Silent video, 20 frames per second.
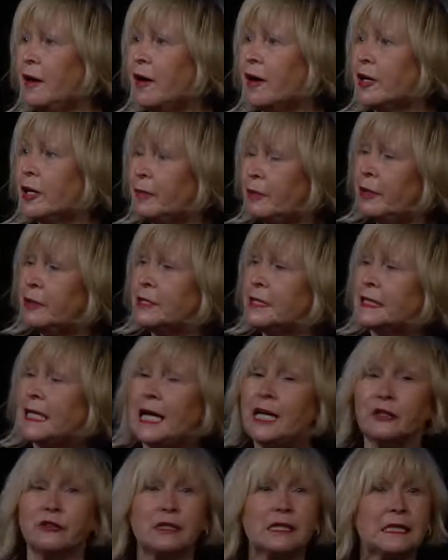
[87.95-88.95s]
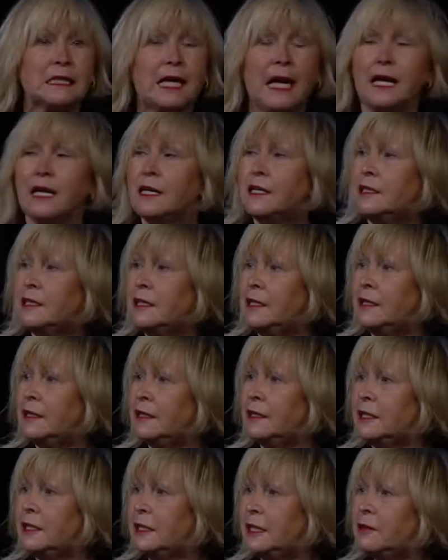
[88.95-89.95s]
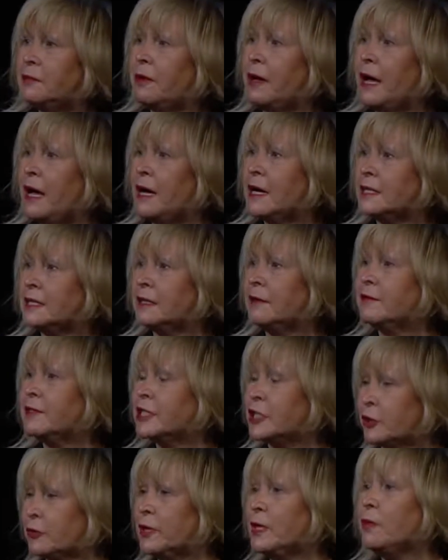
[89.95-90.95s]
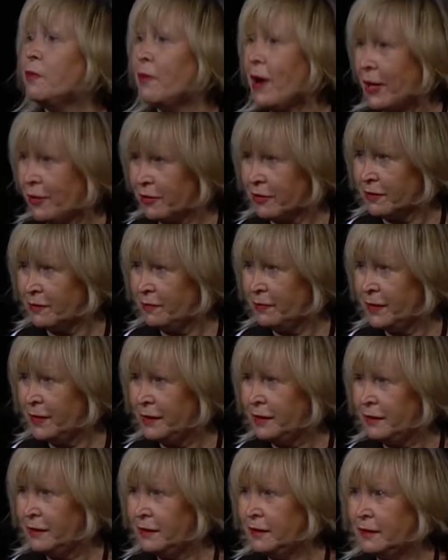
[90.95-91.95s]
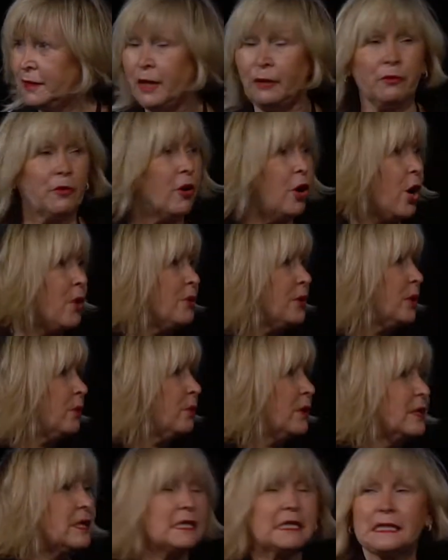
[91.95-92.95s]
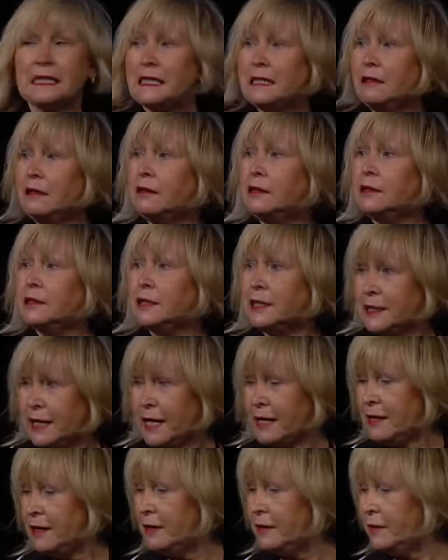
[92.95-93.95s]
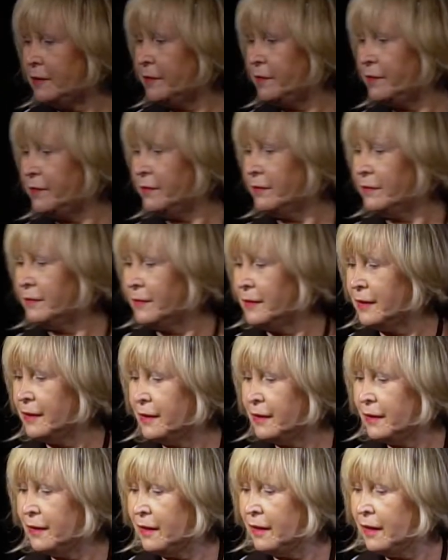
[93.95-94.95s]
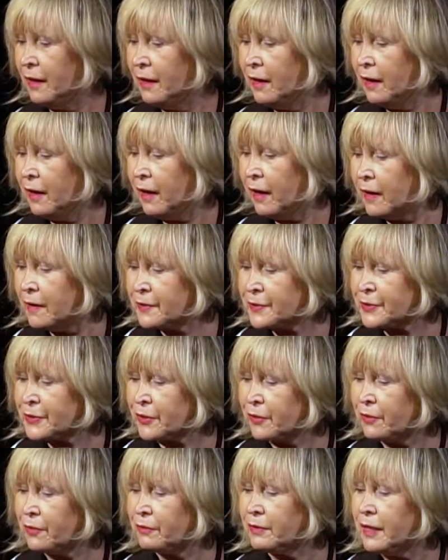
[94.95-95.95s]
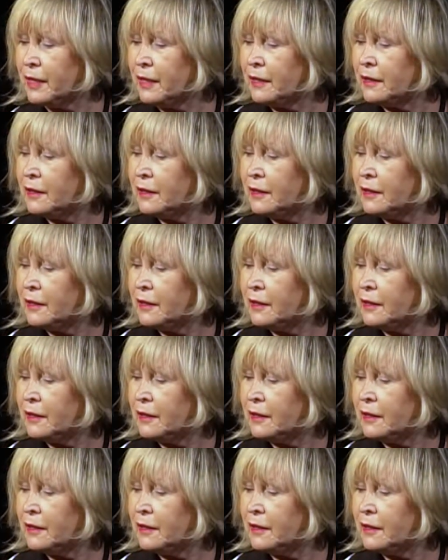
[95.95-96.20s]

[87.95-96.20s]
our ability to understand the impacts of extreme weather that we're already witnessing today. Also,